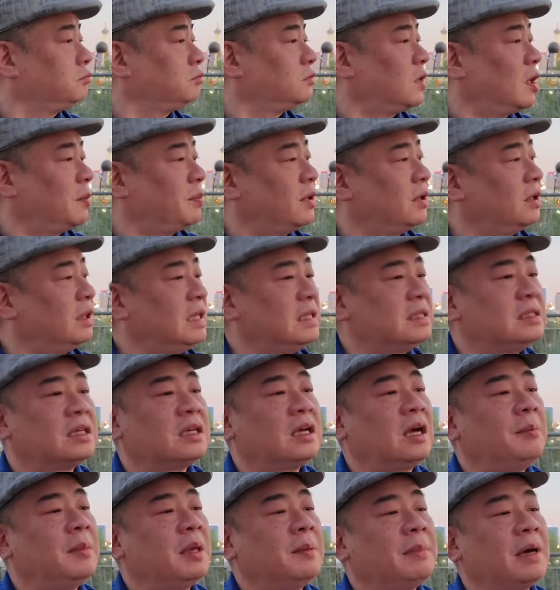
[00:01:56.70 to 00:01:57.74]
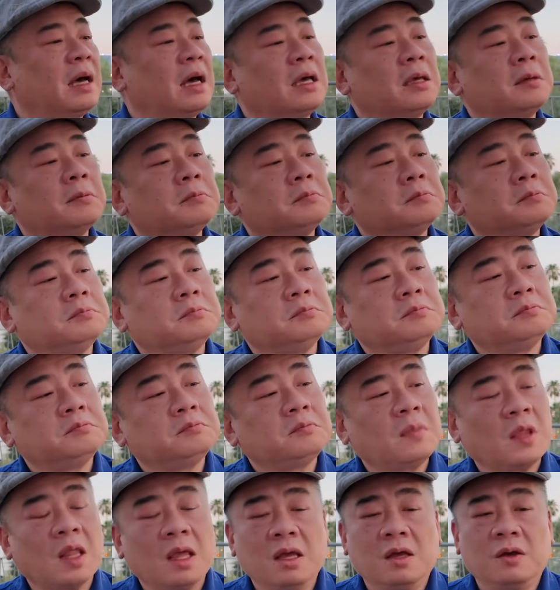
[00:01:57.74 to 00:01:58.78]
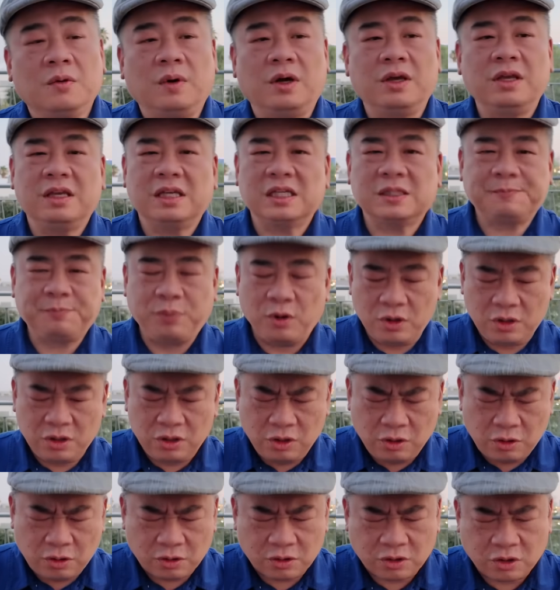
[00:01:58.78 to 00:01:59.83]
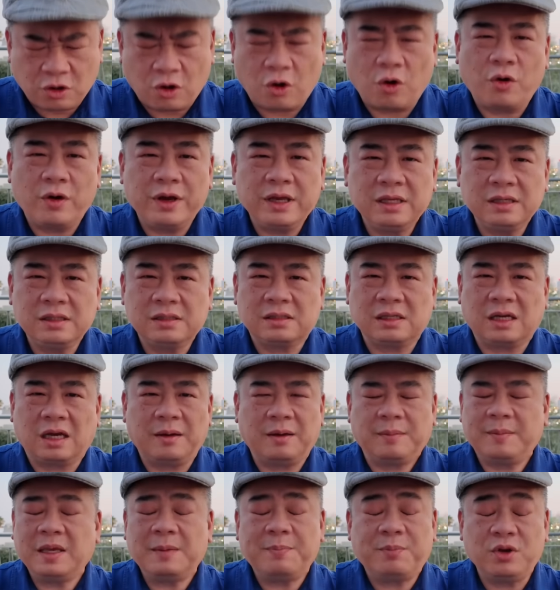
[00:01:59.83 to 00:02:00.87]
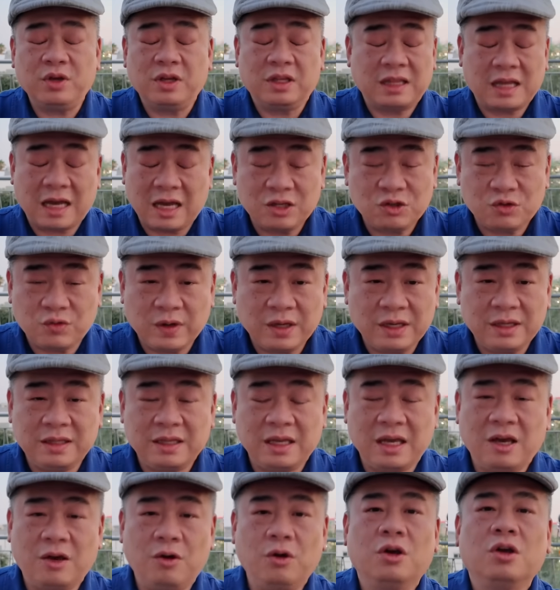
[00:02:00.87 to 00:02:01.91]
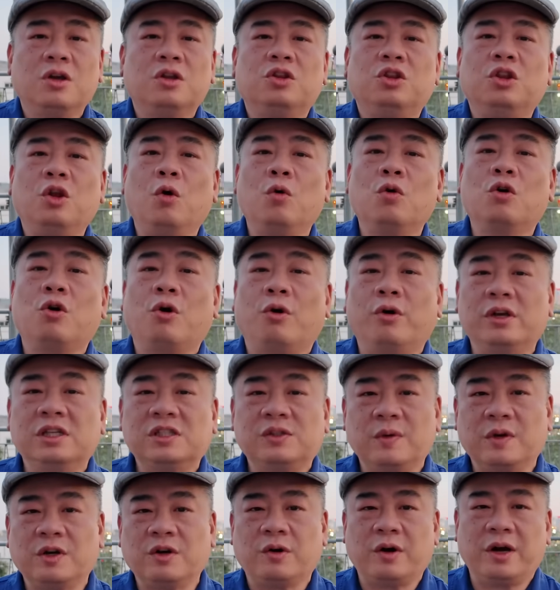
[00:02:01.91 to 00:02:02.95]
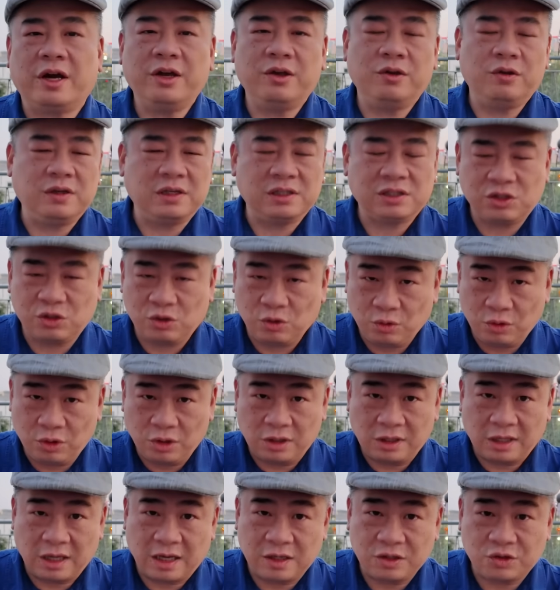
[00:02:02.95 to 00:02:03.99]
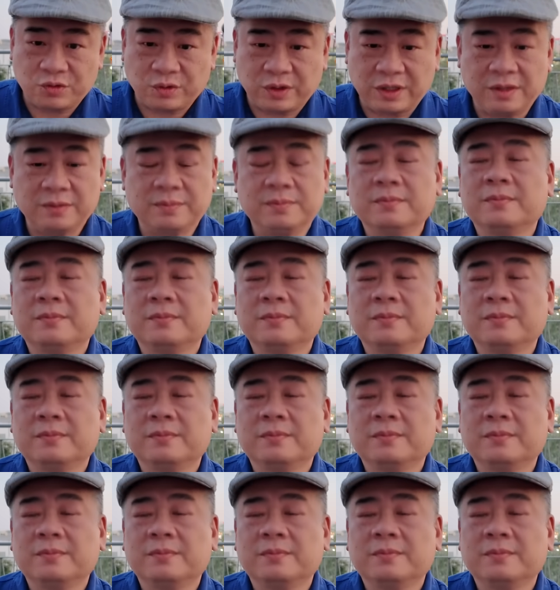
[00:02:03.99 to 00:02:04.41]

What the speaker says: The police are coming by. Well, you just put your coins, put your laundry in there. No coins required, just do your laundry.